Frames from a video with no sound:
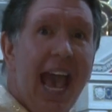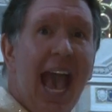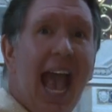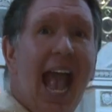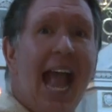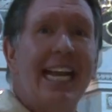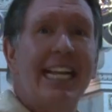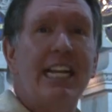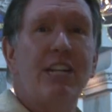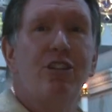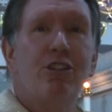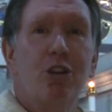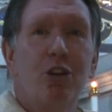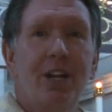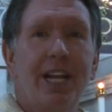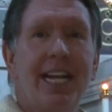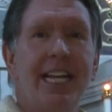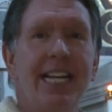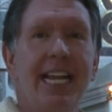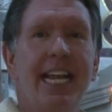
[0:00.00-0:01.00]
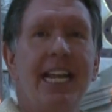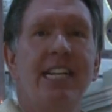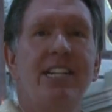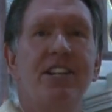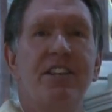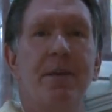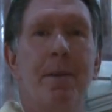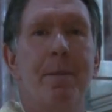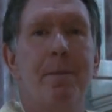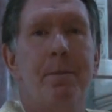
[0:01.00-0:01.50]
and he took it
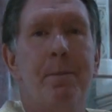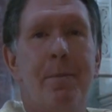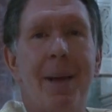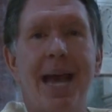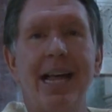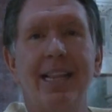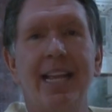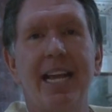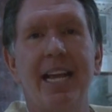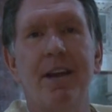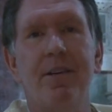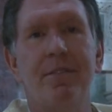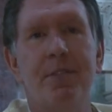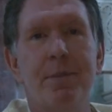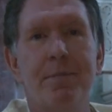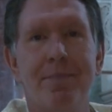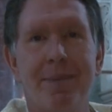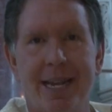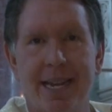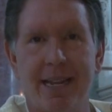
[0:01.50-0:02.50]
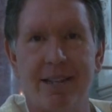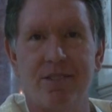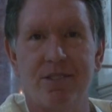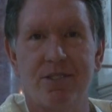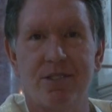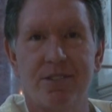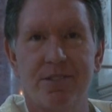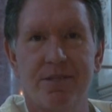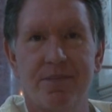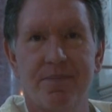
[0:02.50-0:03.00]
into the belly of the
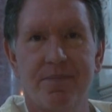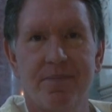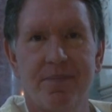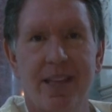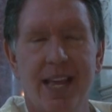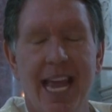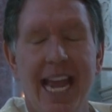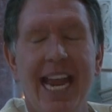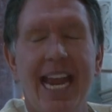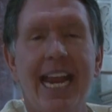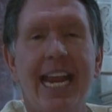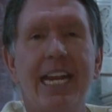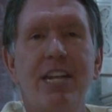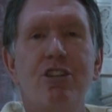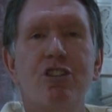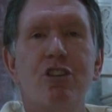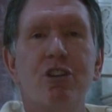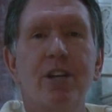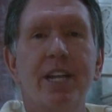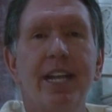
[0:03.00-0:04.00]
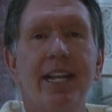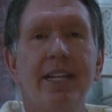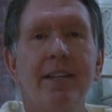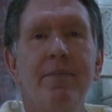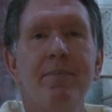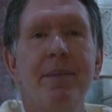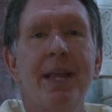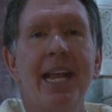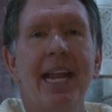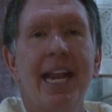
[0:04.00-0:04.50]
beast. He took it
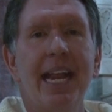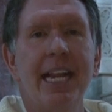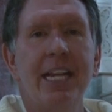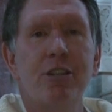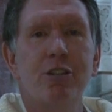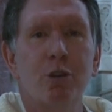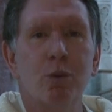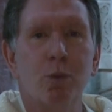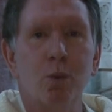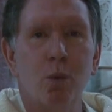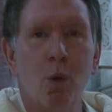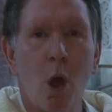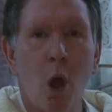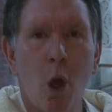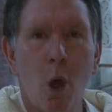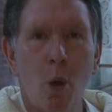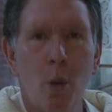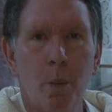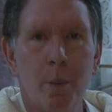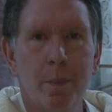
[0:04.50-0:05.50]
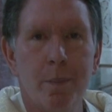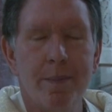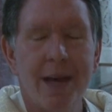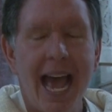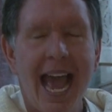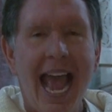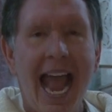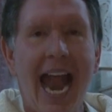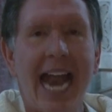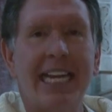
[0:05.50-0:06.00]
into Rome,
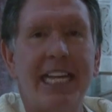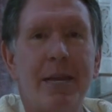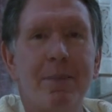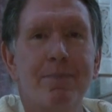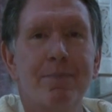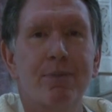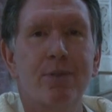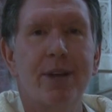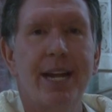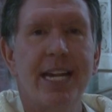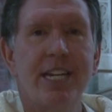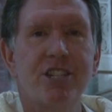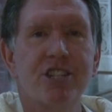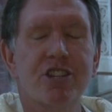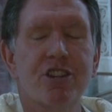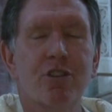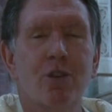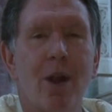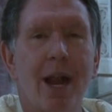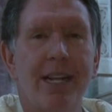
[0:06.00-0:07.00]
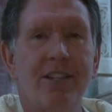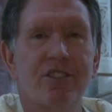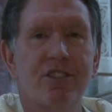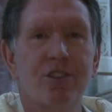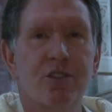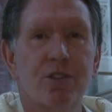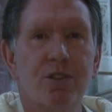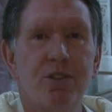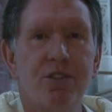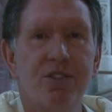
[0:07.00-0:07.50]
and he preached
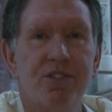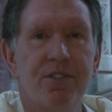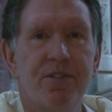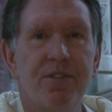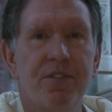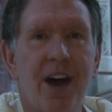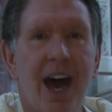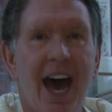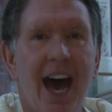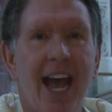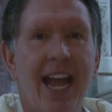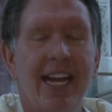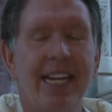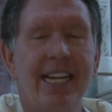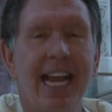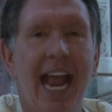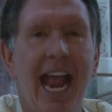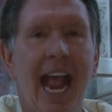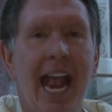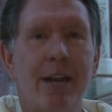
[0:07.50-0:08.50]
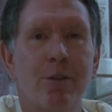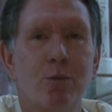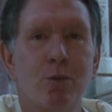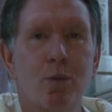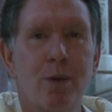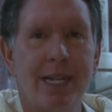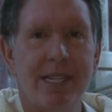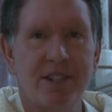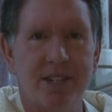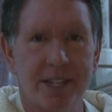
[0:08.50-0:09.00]
Christ crucified
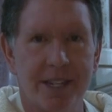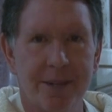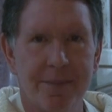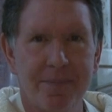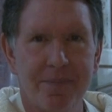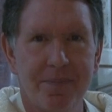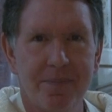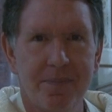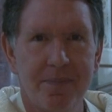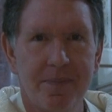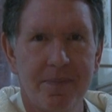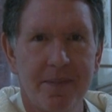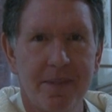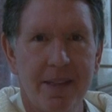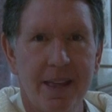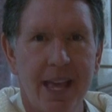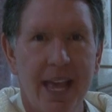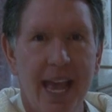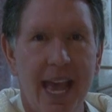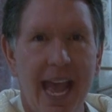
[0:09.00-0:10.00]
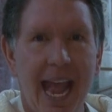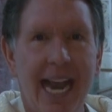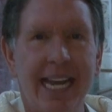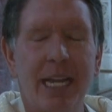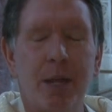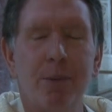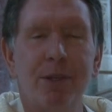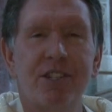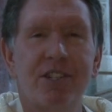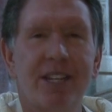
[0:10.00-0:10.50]
and risen, and
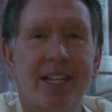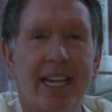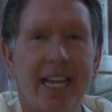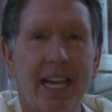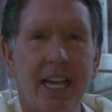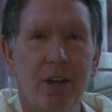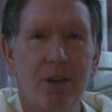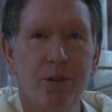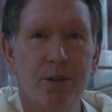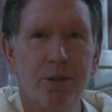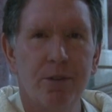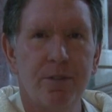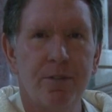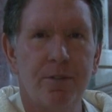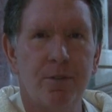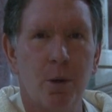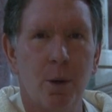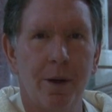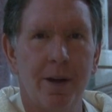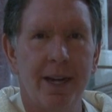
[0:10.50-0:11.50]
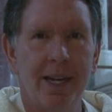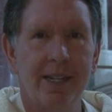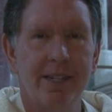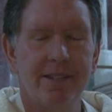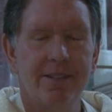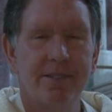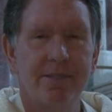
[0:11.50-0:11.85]
he was killed for it.